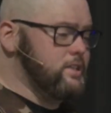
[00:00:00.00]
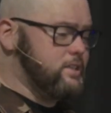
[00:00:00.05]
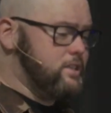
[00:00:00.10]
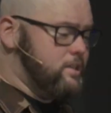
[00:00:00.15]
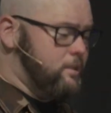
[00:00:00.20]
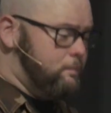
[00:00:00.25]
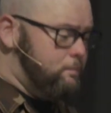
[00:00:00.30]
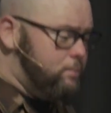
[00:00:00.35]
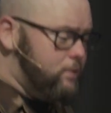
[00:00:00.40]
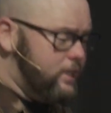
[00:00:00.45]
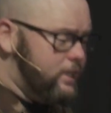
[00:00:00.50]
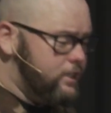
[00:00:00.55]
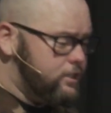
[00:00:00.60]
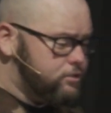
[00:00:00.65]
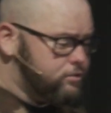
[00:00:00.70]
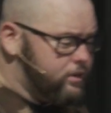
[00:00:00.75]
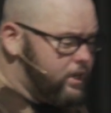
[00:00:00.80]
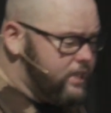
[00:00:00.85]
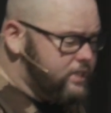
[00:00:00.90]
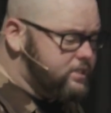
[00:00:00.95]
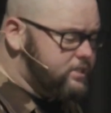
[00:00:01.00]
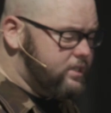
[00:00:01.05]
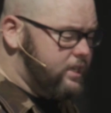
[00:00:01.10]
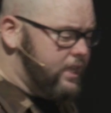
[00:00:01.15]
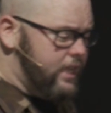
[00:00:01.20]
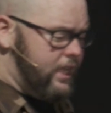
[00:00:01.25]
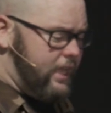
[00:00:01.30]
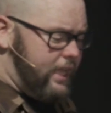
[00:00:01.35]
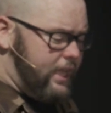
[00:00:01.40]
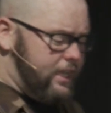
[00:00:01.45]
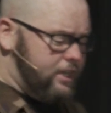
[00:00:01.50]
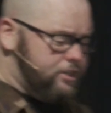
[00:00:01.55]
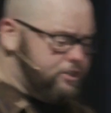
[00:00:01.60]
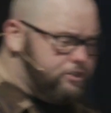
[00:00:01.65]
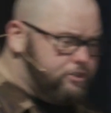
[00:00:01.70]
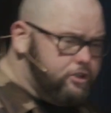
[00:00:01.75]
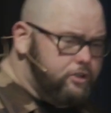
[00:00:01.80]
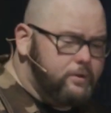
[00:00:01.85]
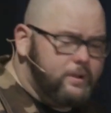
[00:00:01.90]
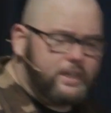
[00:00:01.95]
complete trust in
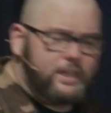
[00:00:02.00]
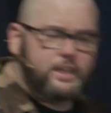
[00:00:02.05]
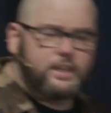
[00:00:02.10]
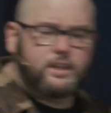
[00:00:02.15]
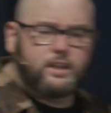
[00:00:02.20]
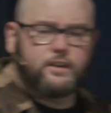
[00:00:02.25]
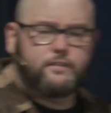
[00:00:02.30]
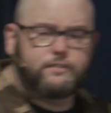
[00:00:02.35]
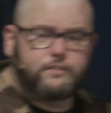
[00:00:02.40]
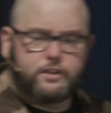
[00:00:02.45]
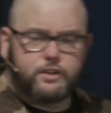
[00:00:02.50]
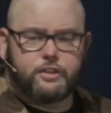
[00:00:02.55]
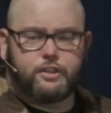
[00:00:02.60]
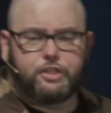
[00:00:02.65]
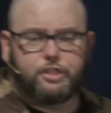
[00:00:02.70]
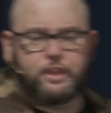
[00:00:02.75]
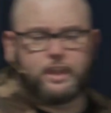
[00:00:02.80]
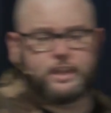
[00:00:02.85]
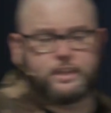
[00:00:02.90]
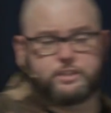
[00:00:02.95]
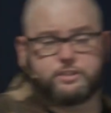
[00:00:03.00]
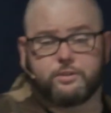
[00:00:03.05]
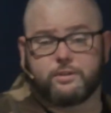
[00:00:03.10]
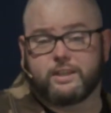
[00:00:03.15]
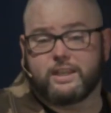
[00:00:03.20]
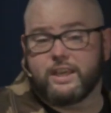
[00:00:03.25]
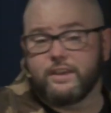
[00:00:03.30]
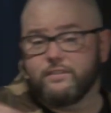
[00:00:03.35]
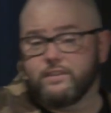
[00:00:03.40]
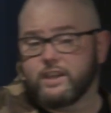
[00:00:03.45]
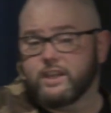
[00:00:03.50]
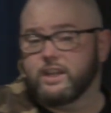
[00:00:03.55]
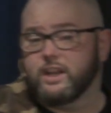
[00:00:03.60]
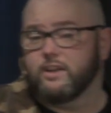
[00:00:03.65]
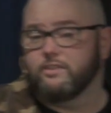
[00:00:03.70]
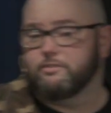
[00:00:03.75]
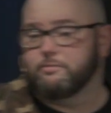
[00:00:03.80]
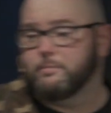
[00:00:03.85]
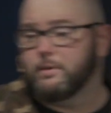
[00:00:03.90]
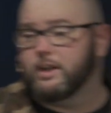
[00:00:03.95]
doing enough good things or giving
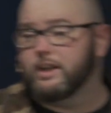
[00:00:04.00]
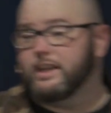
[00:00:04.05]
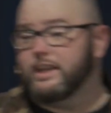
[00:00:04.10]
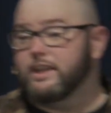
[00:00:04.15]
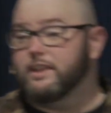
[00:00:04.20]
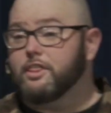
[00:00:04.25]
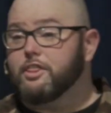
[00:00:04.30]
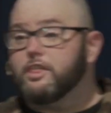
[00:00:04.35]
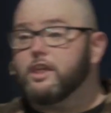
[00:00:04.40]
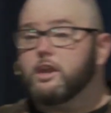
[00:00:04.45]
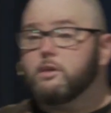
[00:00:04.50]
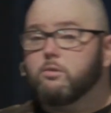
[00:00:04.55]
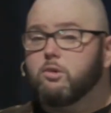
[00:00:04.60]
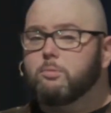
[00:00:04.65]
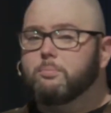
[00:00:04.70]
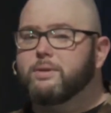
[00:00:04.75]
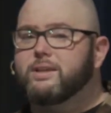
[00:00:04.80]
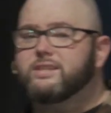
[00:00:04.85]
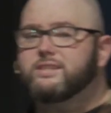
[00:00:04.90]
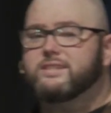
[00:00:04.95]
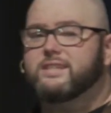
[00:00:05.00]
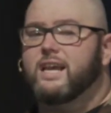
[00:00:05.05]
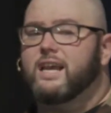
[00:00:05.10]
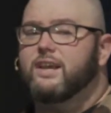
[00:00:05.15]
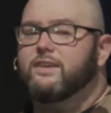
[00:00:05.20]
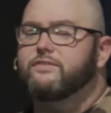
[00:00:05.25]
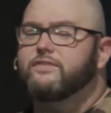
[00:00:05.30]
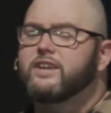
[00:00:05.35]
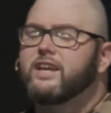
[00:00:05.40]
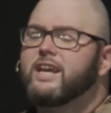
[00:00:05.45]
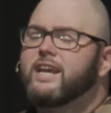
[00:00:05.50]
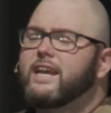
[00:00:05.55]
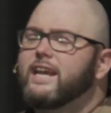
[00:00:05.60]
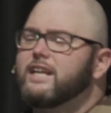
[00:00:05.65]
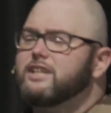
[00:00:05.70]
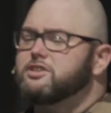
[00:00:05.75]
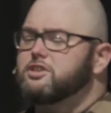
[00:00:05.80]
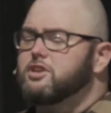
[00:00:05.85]
enough money and then we'll be saved. It's